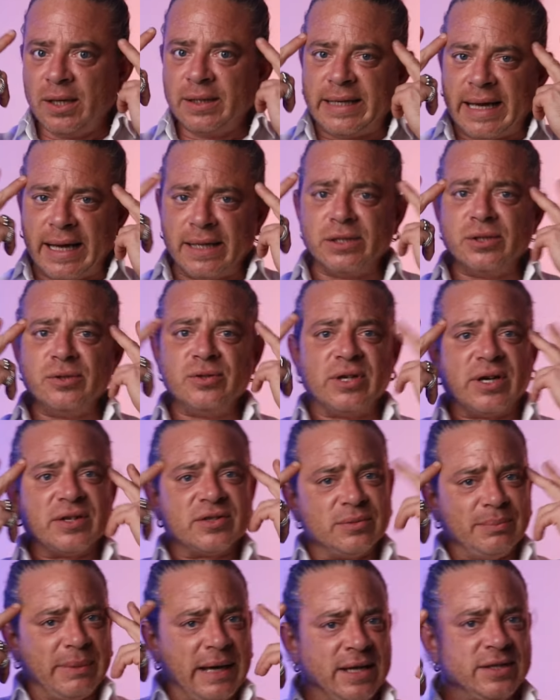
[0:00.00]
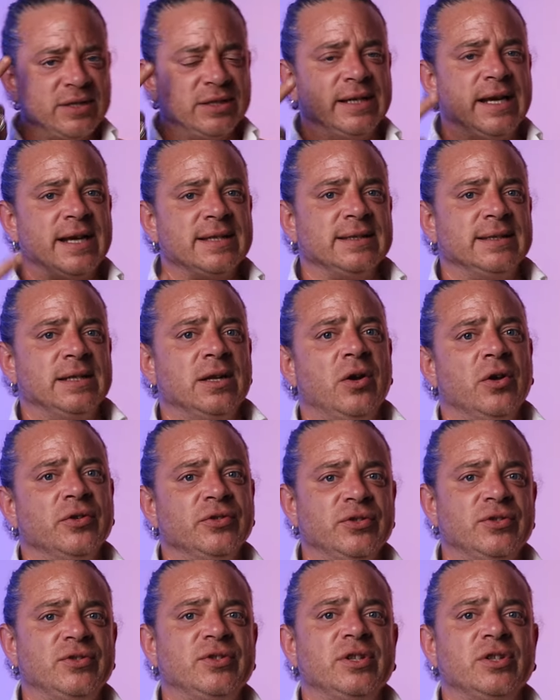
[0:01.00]
Can you just imagine as a
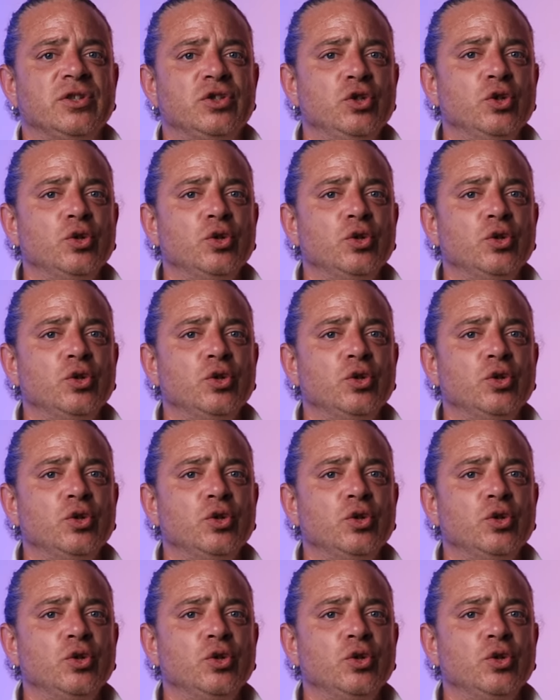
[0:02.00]
narcissist,